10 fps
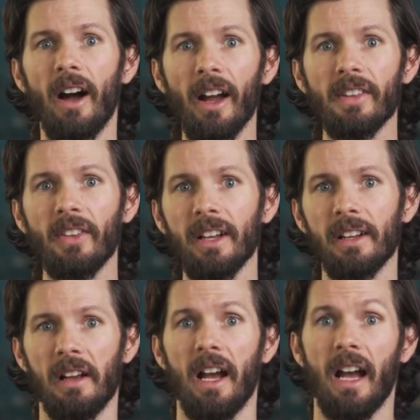Honestly,
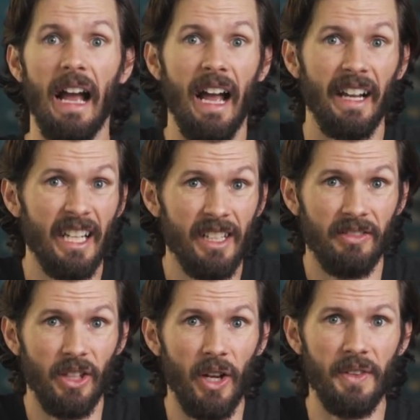I kind of
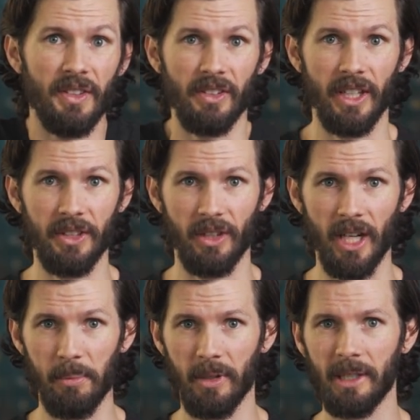love this electric
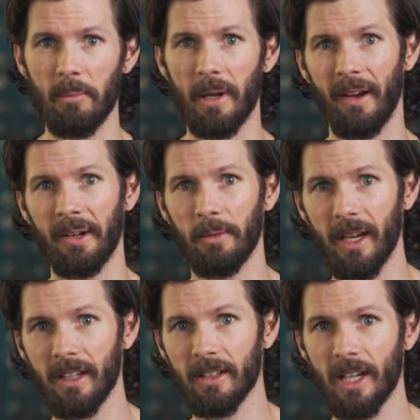cupper compared to
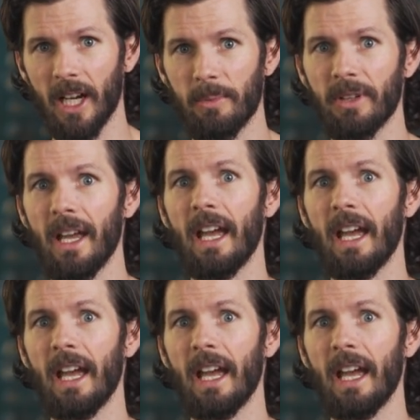regular cups,